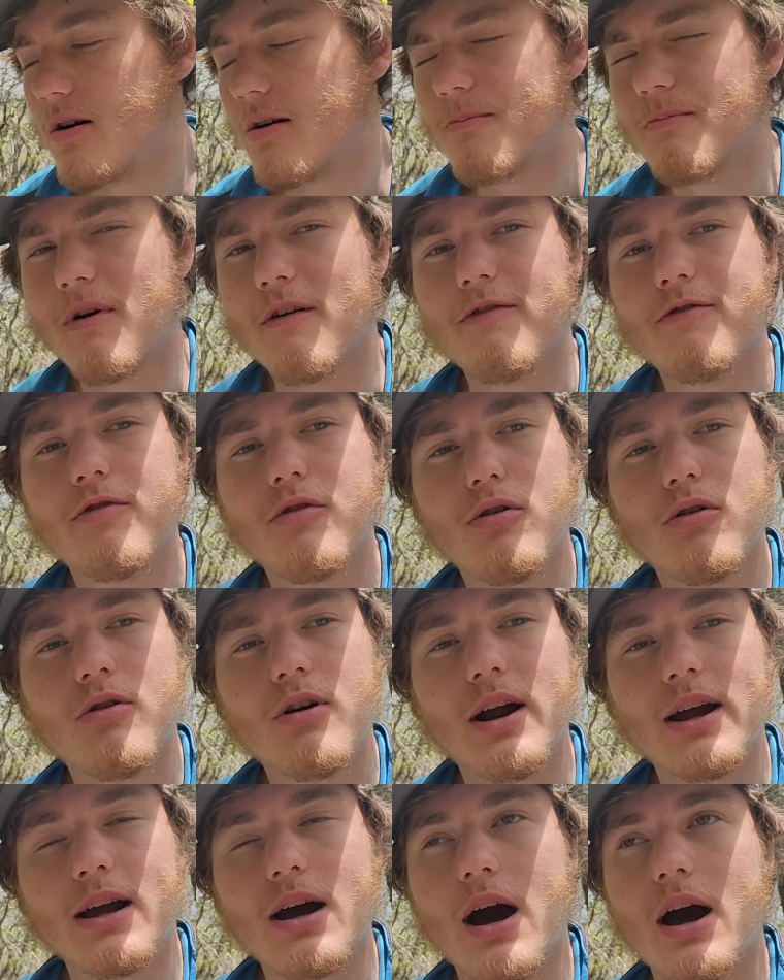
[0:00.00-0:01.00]
before
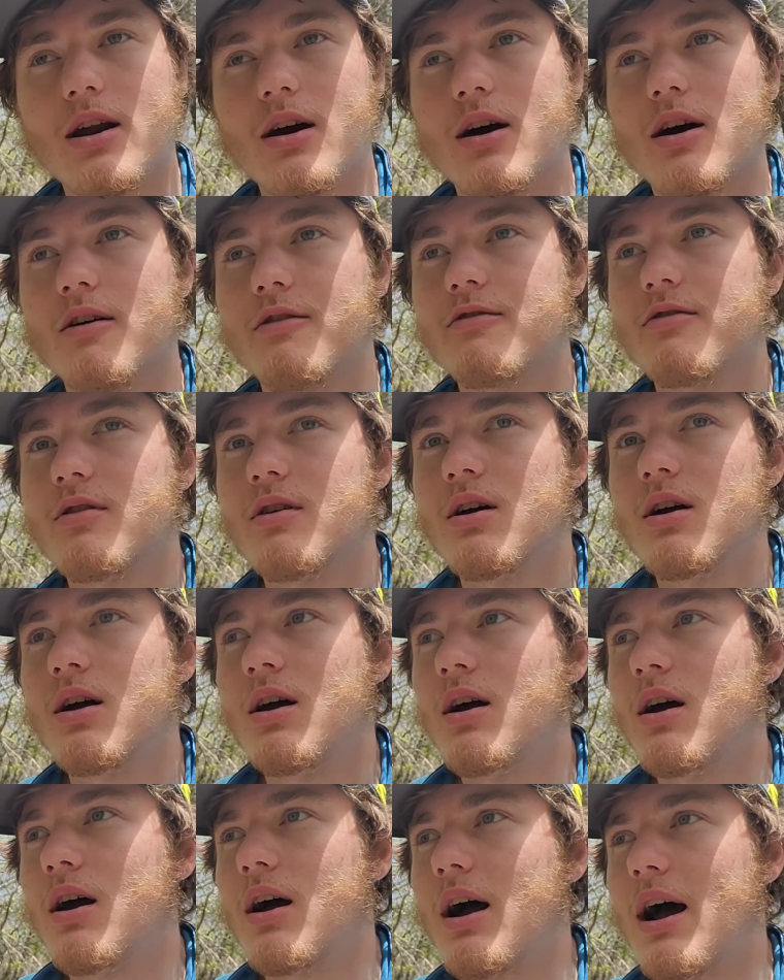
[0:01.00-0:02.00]
I got off,
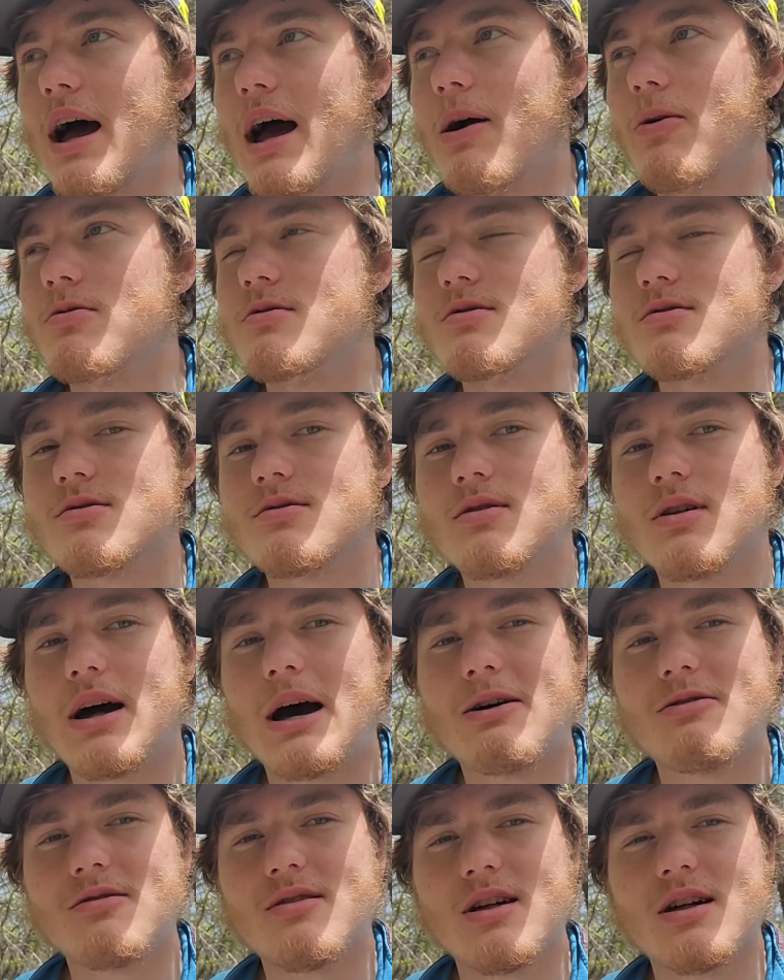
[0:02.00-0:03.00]
I was
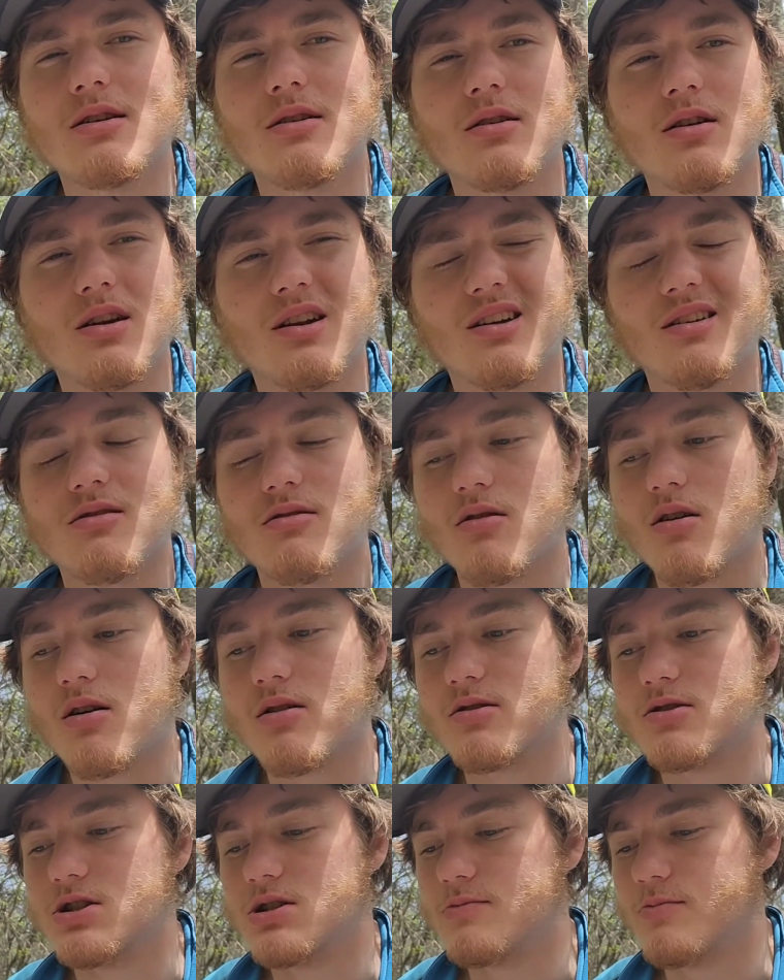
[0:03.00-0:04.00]
hitting an
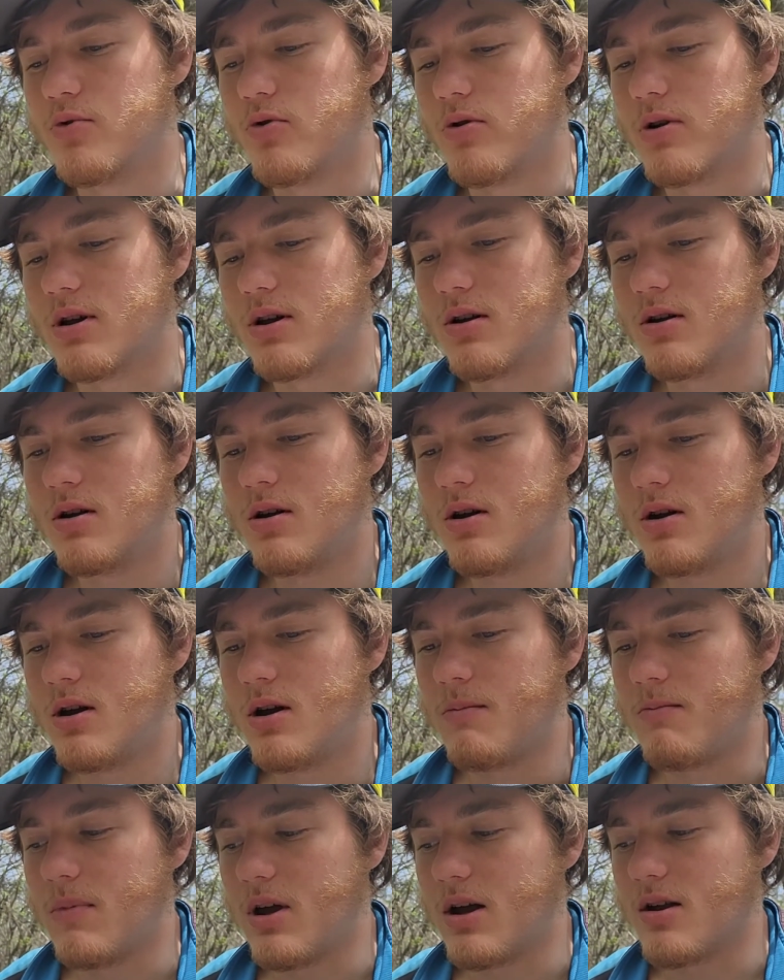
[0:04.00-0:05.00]
exhaustion point
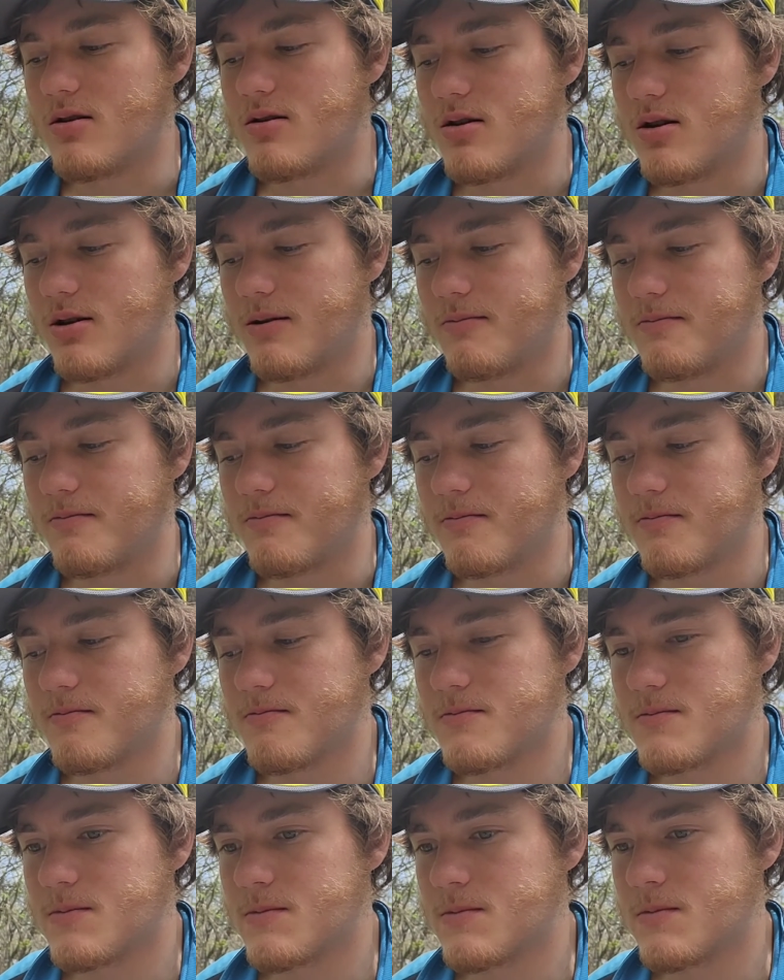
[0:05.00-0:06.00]
because I
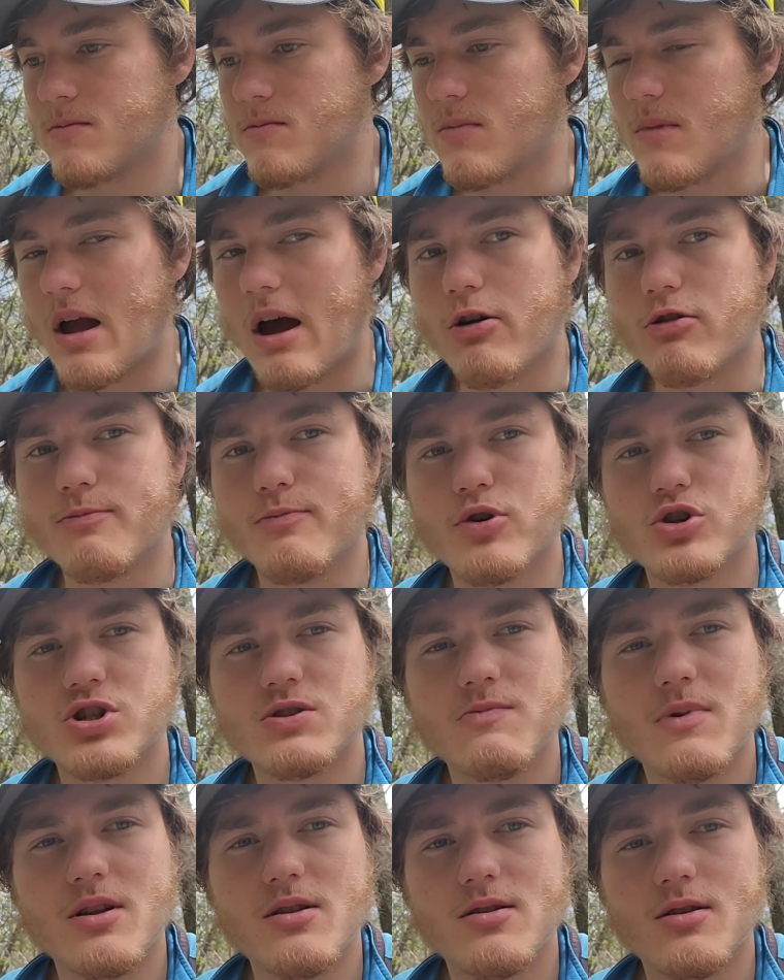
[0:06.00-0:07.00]
was
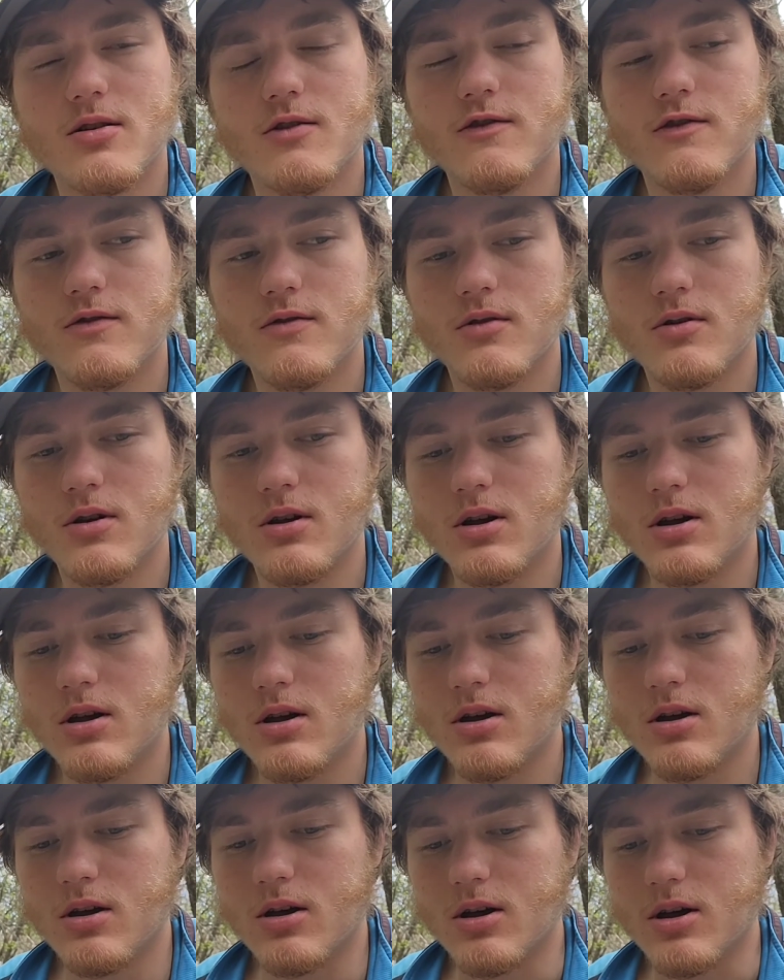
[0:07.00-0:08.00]
pushing myself
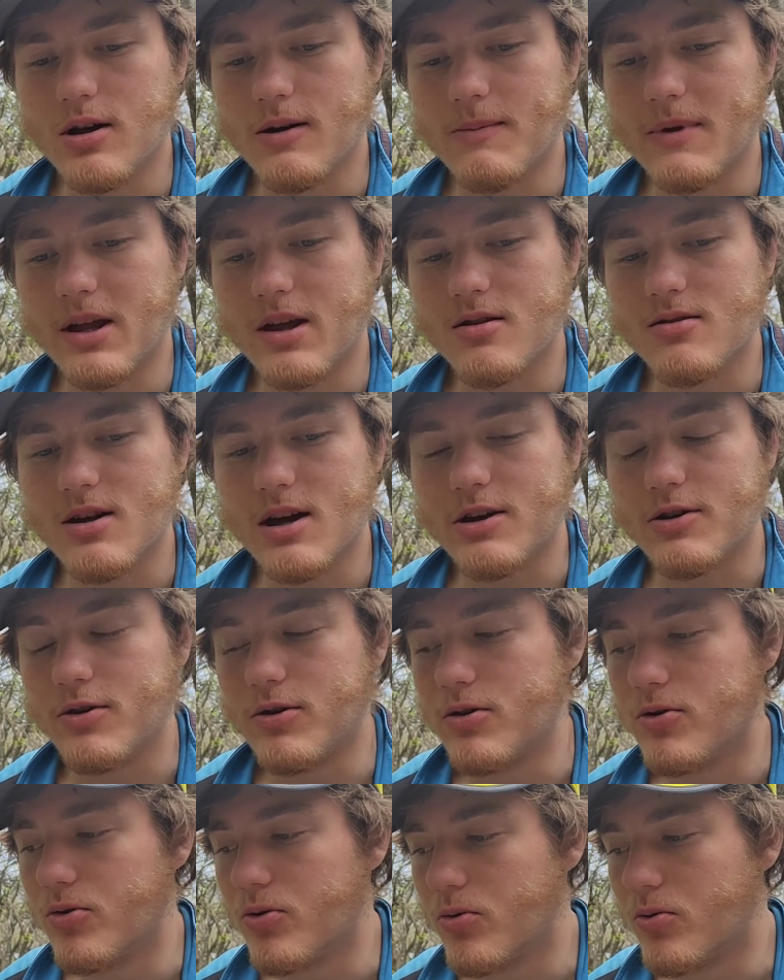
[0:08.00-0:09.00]
because I
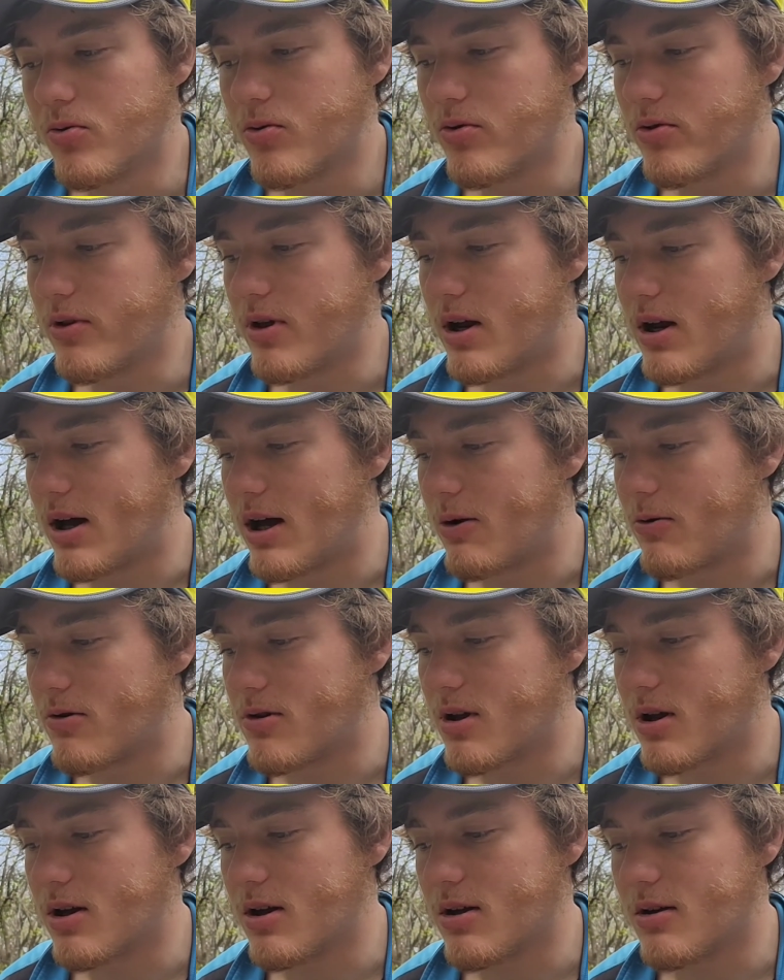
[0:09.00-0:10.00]
knew that I was
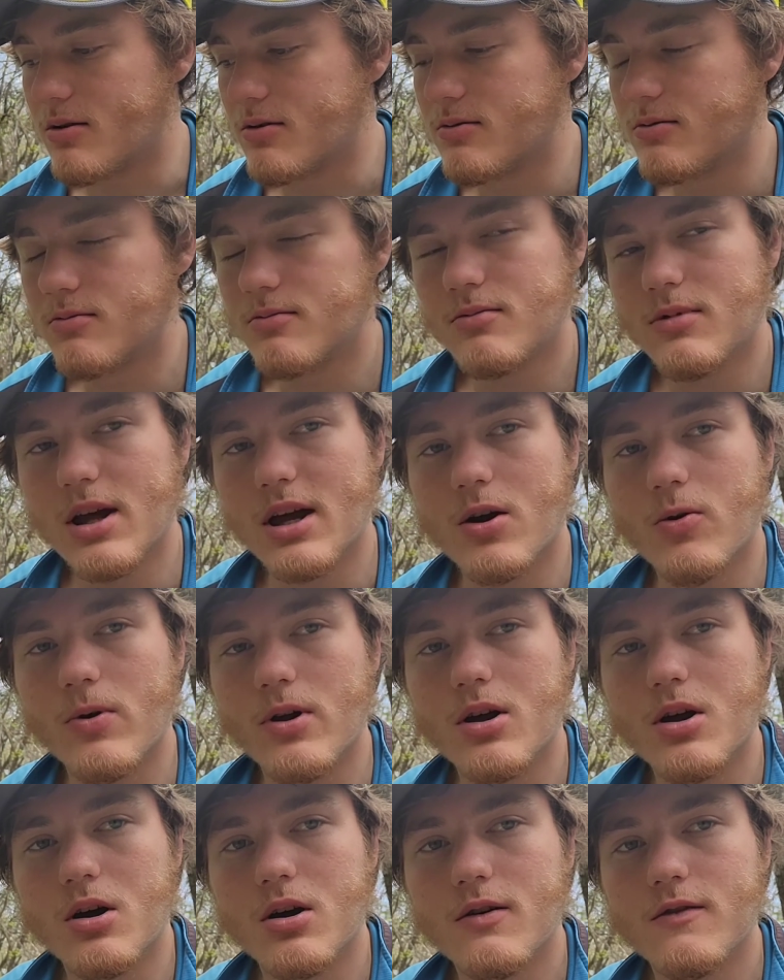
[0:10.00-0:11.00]
gonna take a
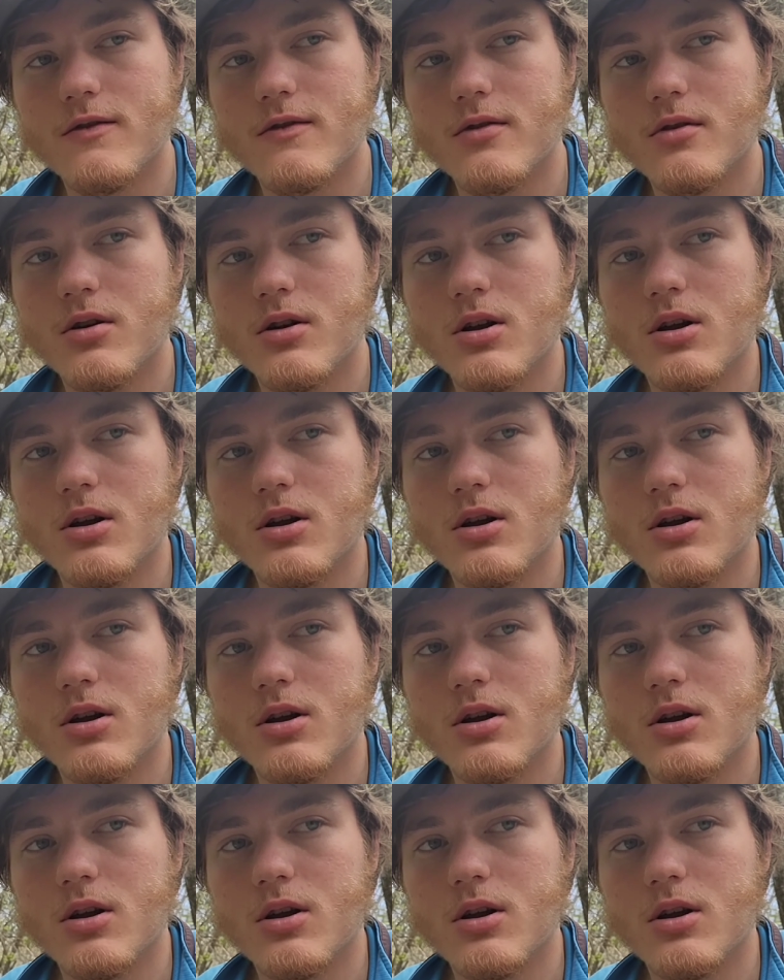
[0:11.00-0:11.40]
week off.